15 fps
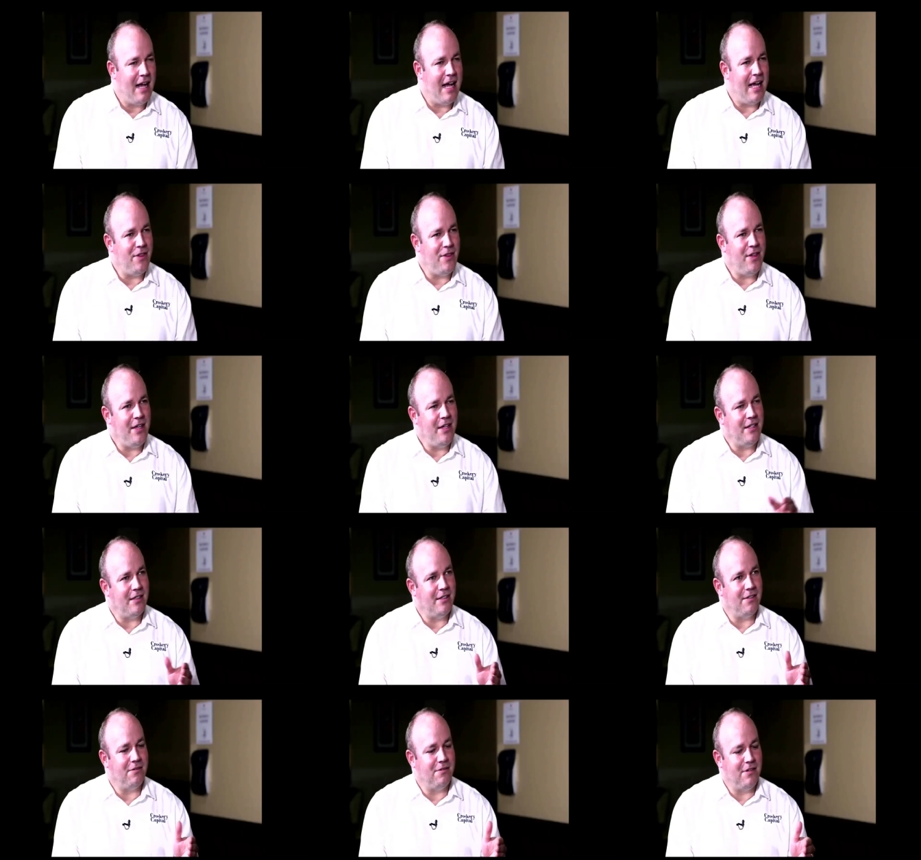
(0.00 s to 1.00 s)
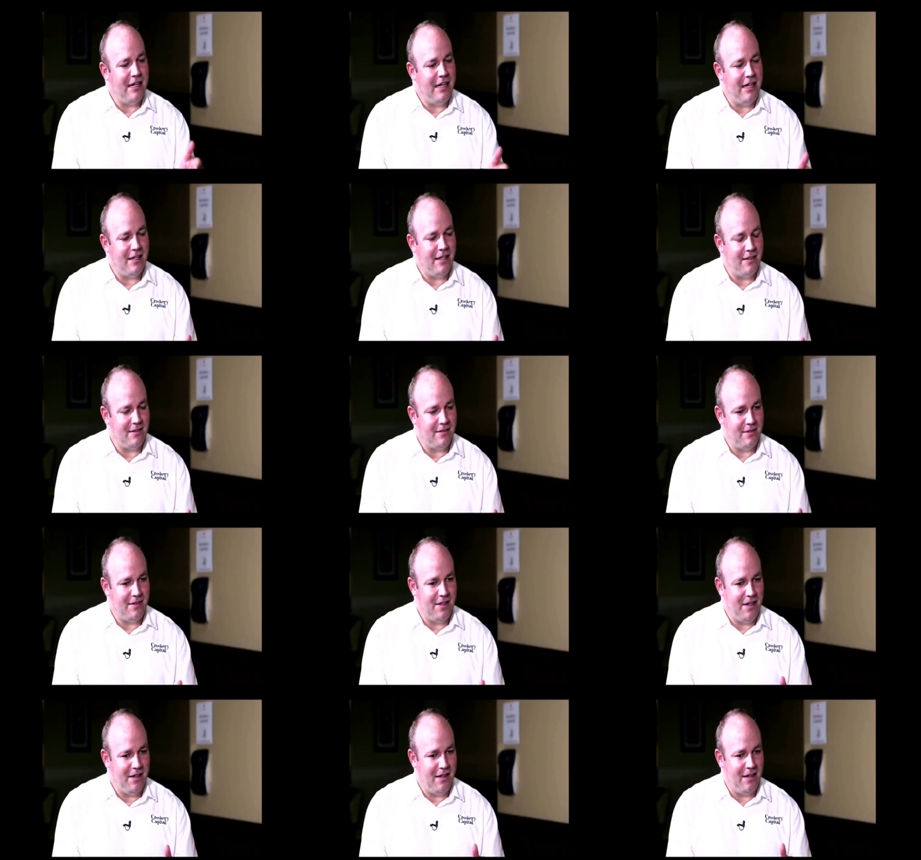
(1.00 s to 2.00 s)
I think really,
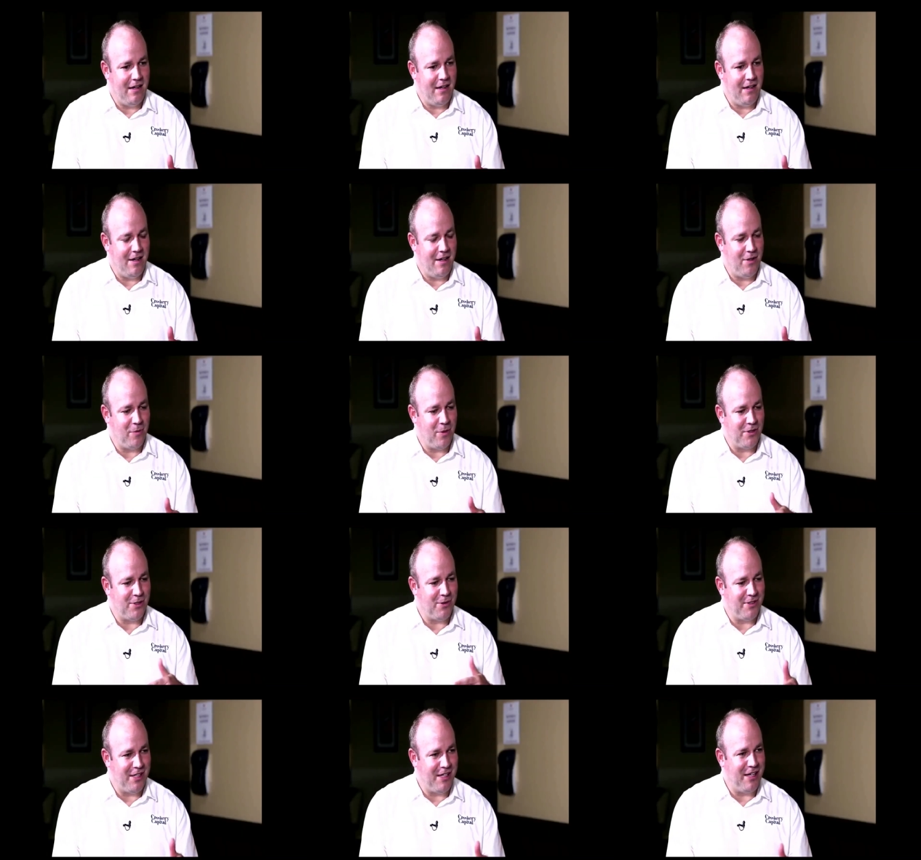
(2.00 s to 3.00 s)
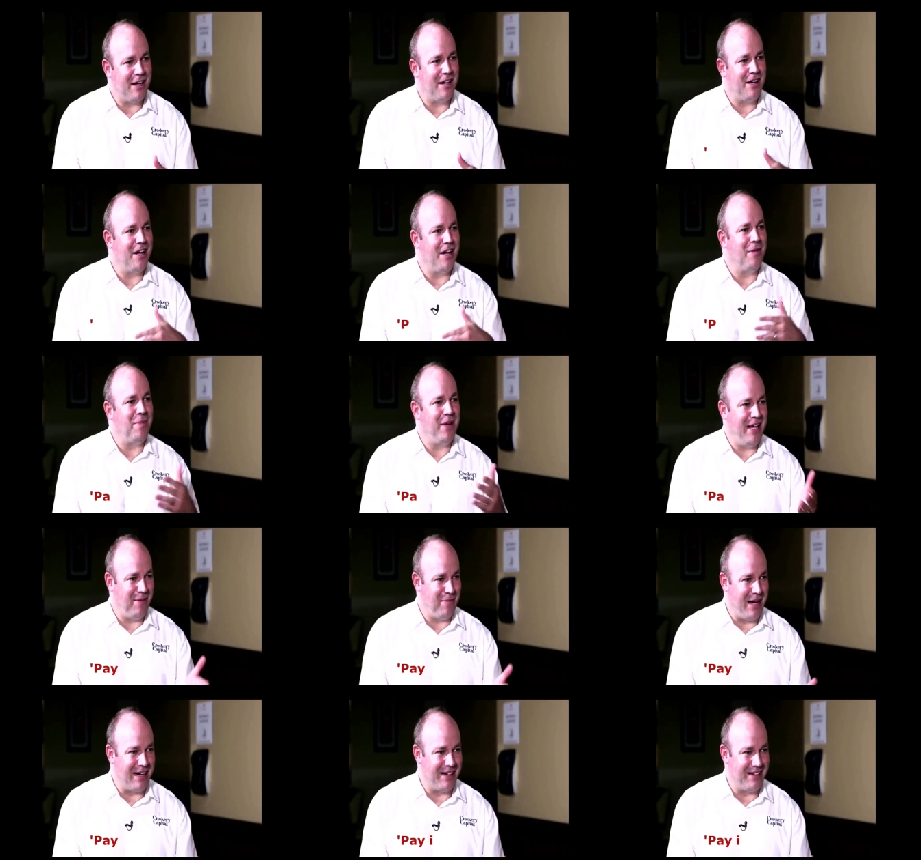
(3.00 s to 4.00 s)
you know, personally I would say you got to pay
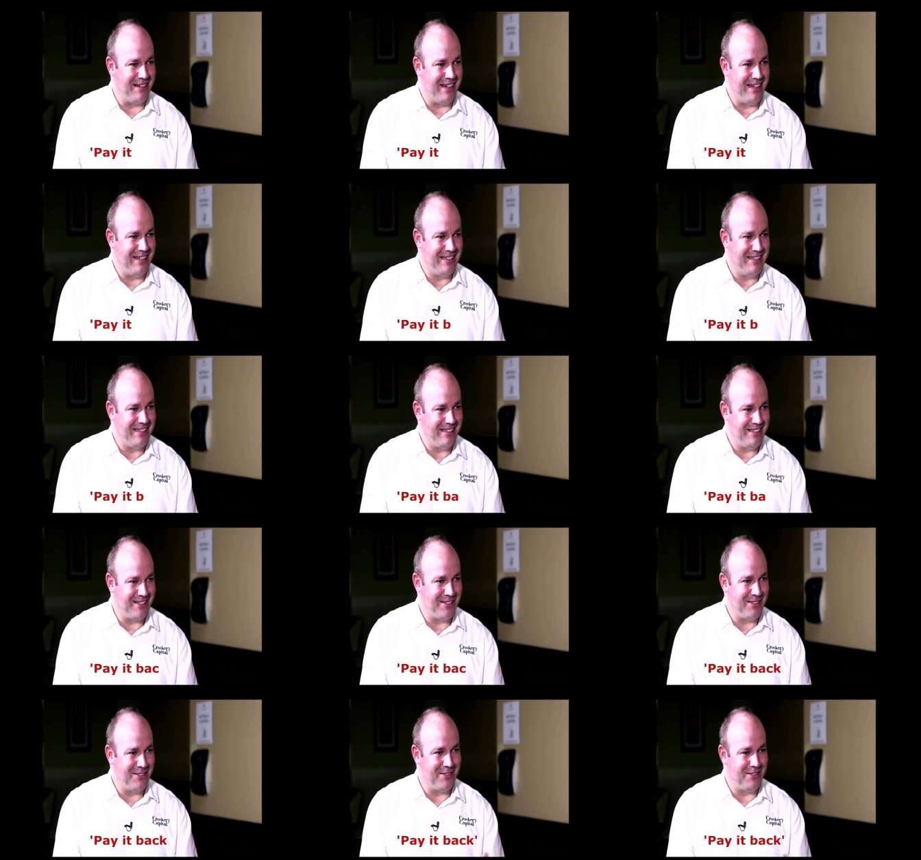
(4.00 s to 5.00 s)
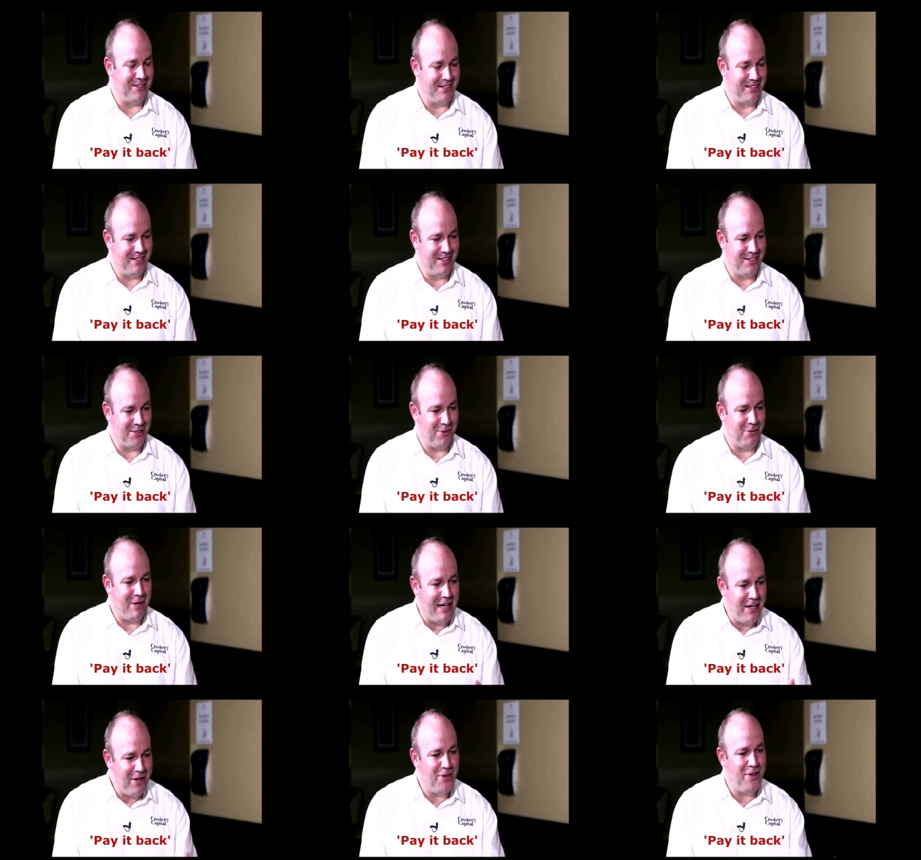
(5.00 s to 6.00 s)
it back, right? So so
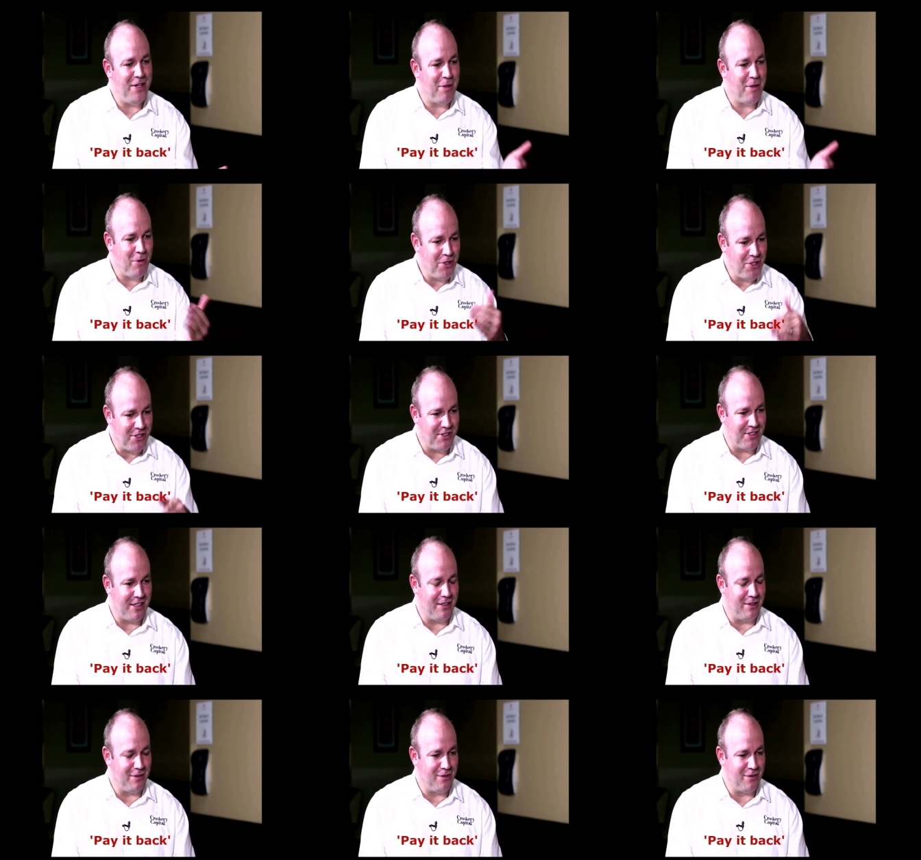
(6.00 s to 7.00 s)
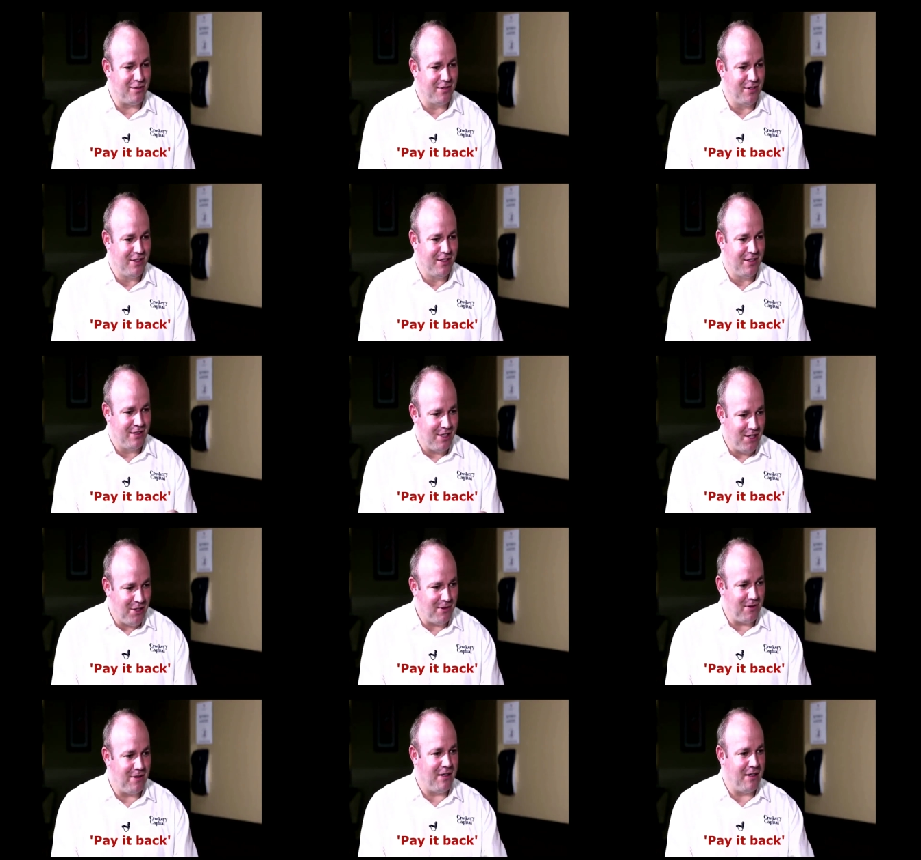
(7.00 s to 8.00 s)
while you think about yourself, you
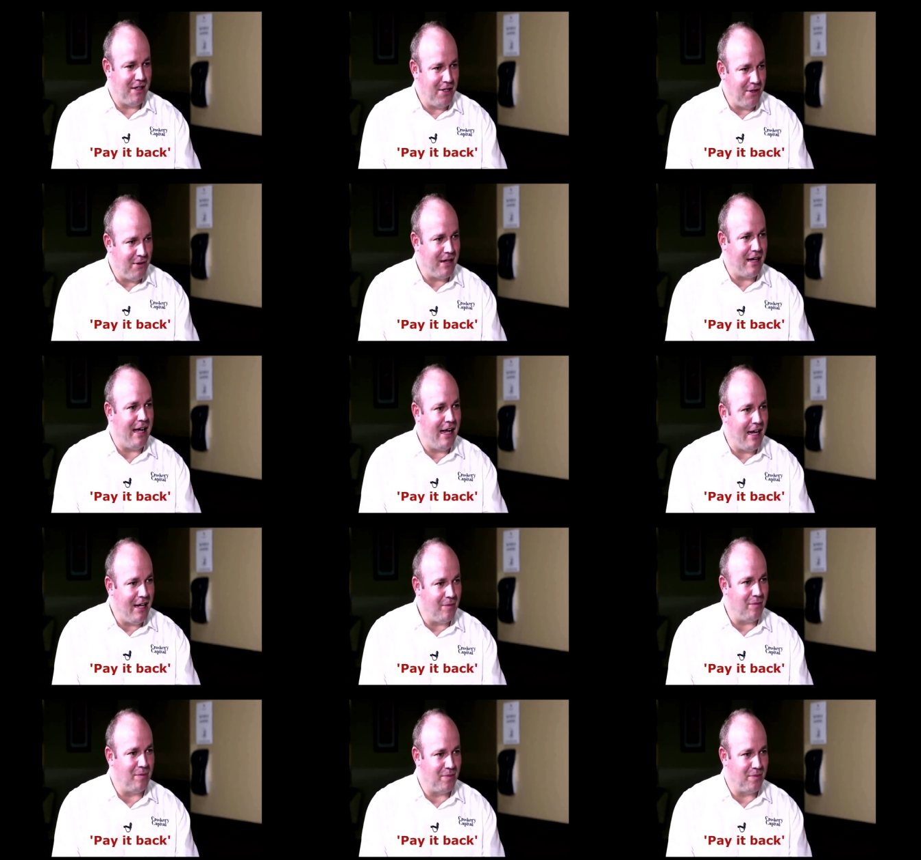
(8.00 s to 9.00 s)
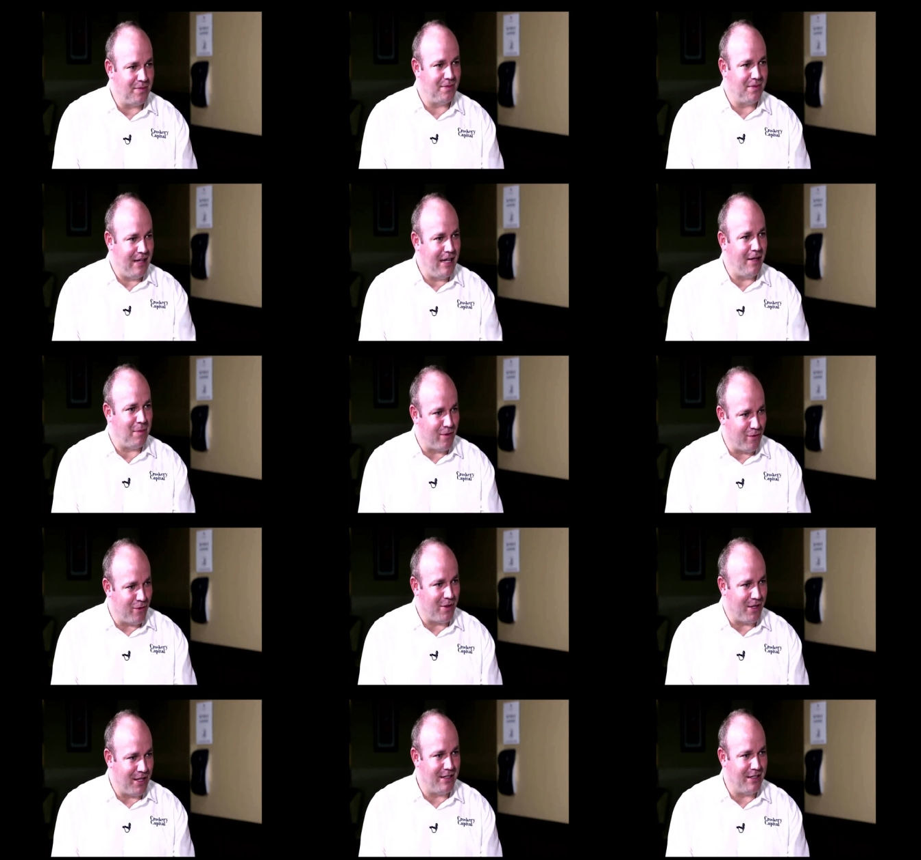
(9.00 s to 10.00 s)
know, help
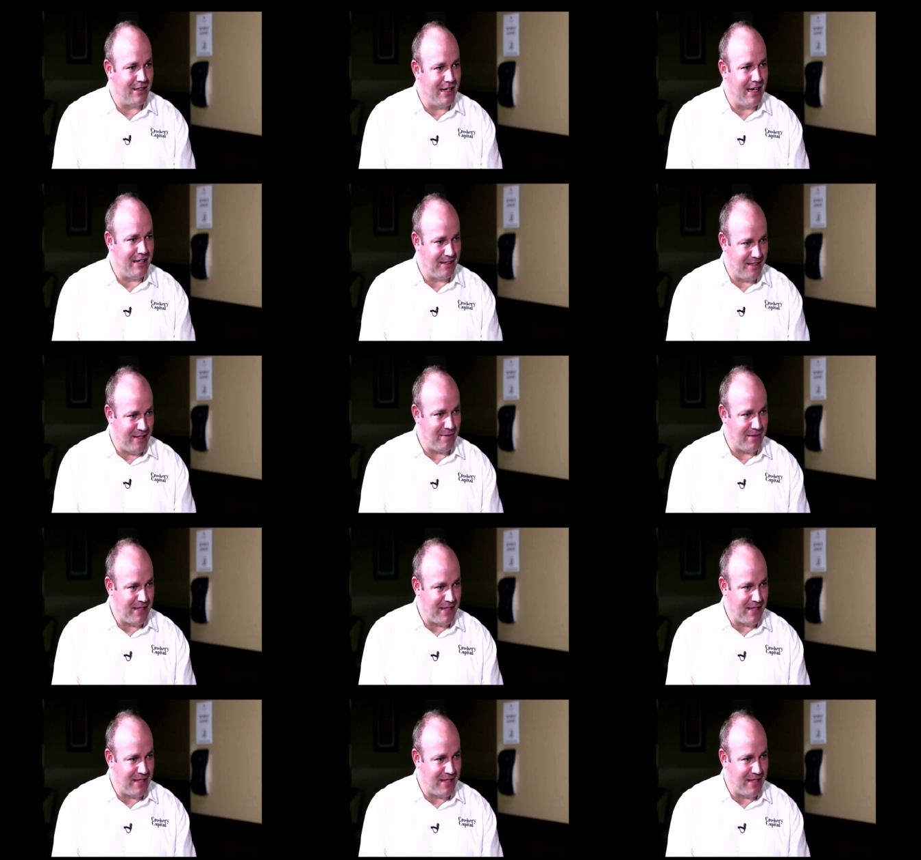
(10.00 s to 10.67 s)
everybody at the same